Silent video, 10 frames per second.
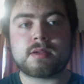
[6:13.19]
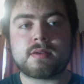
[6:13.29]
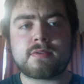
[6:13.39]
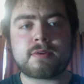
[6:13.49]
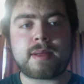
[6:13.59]

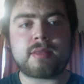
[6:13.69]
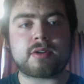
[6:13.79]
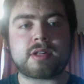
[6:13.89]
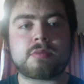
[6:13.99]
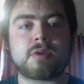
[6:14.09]
For my
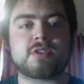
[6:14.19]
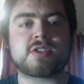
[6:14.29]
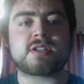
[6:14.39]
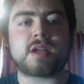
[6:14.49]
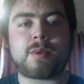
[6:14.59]
learning
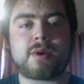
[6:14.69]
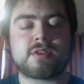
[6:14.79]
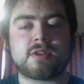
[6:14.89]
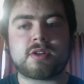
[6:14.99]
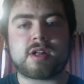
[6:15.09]
project, I wanted
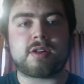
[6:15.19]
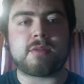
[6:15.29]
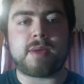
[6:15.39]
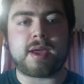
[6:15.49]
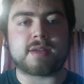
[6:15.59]
to learn how to
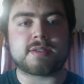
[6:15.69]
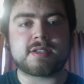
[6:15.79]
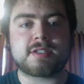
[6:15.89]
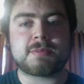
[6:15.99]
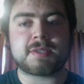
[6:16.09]
paint.
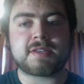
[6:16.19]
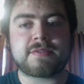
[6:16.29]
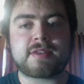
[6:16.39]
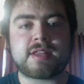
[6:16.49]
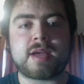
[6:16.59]

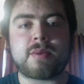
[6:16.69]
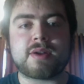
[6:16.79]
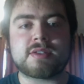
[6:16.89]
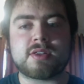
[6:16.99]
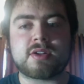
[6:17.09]
Specifically, I
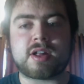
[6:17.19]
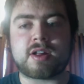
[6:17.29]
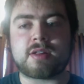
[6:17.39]
wanted to learn how to